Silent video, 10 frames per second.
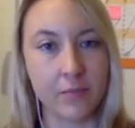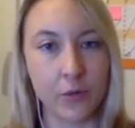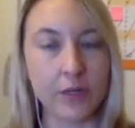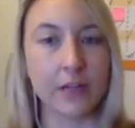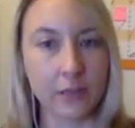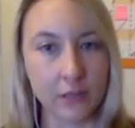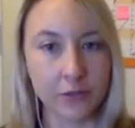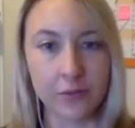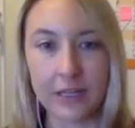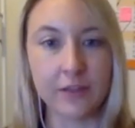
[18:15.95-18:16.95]
put a
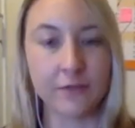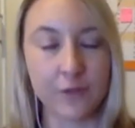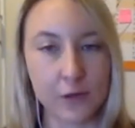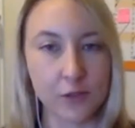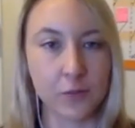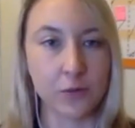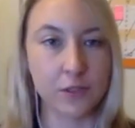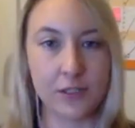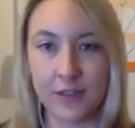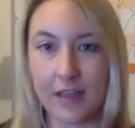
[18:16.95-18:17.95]
clue in the first
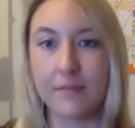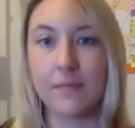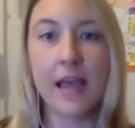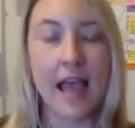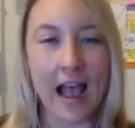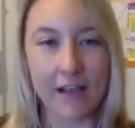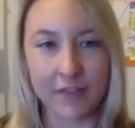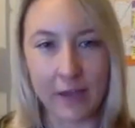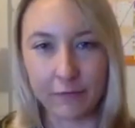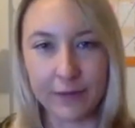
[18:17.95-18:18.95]
book to then have
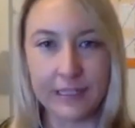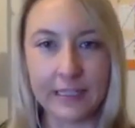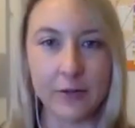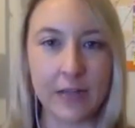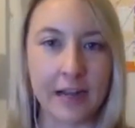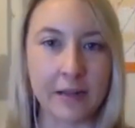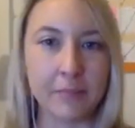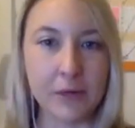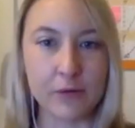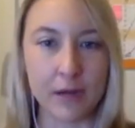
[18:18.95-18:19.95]
that really
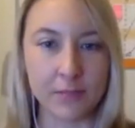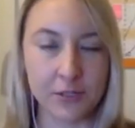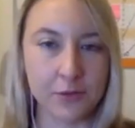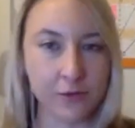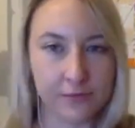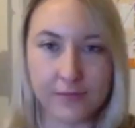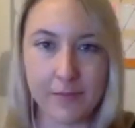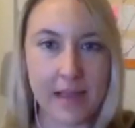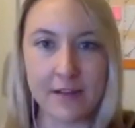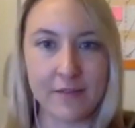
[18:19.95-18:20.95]
organic build up to the
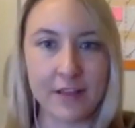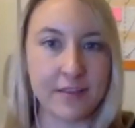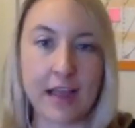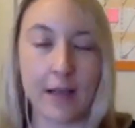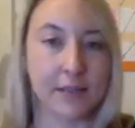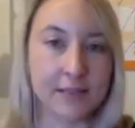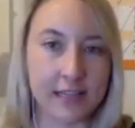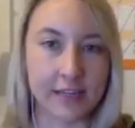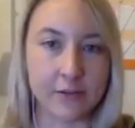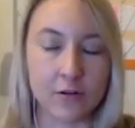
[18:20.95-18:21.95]
main event that happens
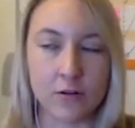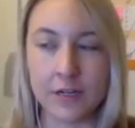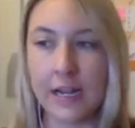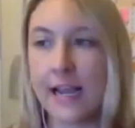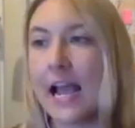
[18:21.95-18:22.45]
later on?